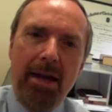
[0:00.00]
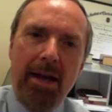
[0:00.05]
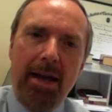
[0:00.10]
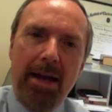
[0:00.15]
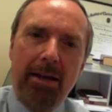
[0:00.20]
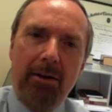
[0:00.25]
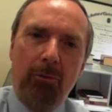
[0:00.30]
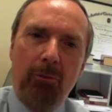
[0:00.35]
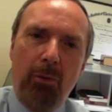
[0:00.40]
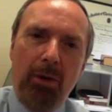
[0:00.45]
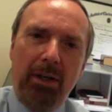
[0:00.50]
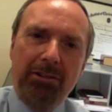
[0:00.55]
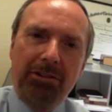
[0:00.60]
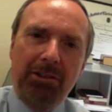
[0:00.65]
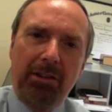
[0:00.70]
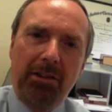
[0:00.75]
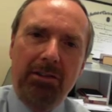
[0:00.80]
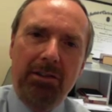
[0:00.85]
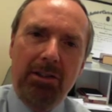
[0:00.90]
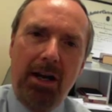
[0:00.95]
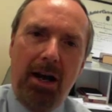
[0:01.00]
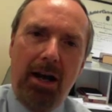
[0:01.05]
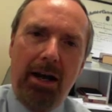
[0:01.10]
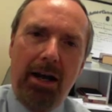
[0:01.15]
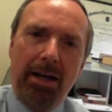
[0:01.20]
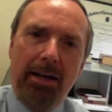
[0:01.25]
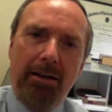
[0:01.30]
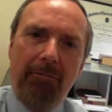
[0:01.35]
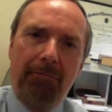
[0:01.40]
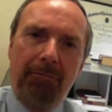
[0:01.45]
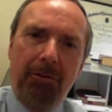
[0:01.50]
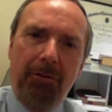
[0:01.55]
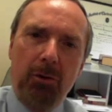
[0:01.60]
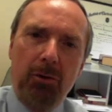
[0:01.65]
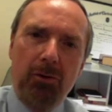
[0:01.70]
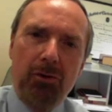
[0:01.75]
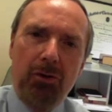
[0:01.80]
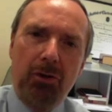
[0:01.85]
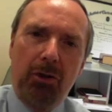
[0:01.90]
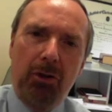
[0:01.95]
and risk tying
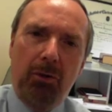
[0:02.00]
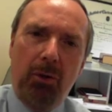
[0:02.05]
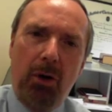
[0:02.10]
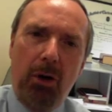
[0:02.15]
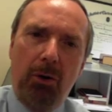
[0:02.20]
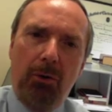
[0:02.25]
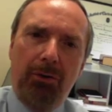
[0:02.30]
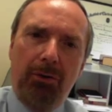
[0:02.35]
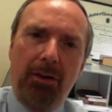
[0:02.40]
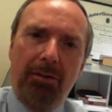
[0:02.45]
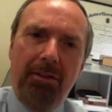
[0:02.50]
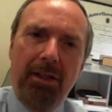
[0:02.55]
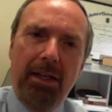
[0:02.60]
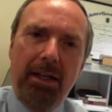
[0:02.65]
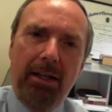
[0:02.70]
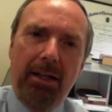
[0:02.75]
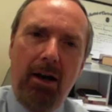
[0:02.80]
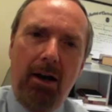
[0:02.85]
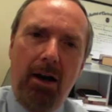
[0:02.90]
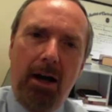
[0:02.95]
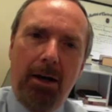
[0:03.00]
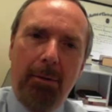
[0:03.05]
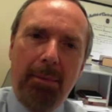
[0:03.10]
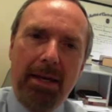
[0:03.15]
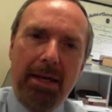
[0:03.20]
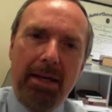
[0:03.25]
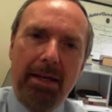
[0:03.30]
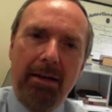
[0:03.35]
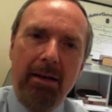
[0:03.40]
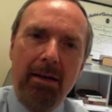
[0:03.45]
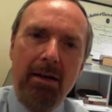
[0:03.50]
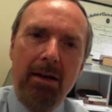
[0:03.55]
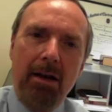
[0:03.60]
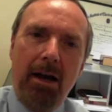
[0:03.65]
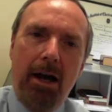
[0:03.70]
future growth of the economy